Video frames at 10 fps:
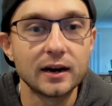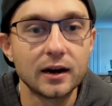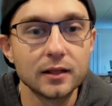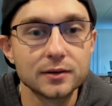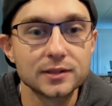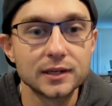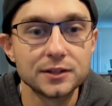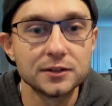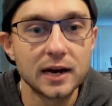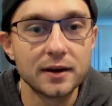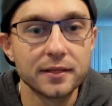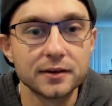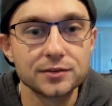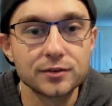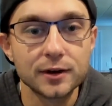All those links are down in the
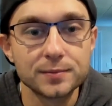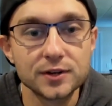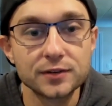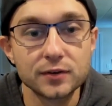description.